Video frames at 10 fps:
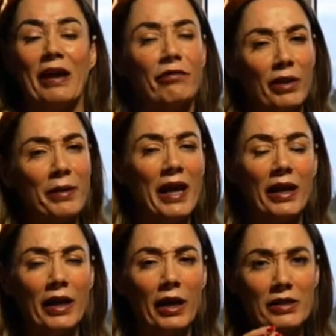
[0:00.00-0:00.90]
and vitamin
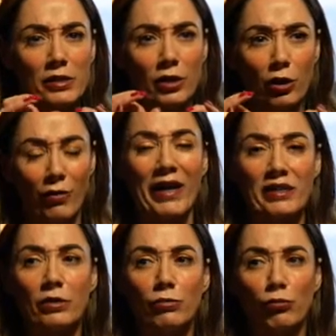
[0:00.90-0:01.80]
A is the correct
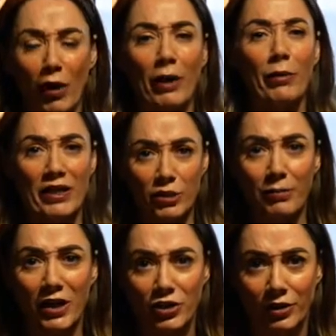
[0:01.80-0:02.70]
and right way to
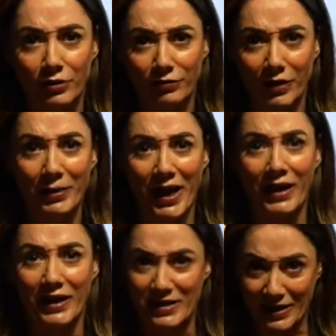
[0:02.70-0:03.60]
measure vitamin A
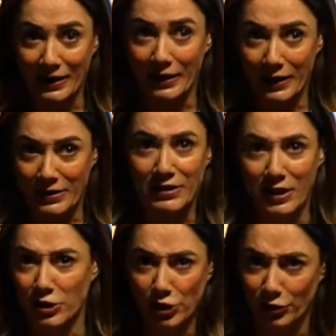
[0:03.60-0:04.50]
is in an international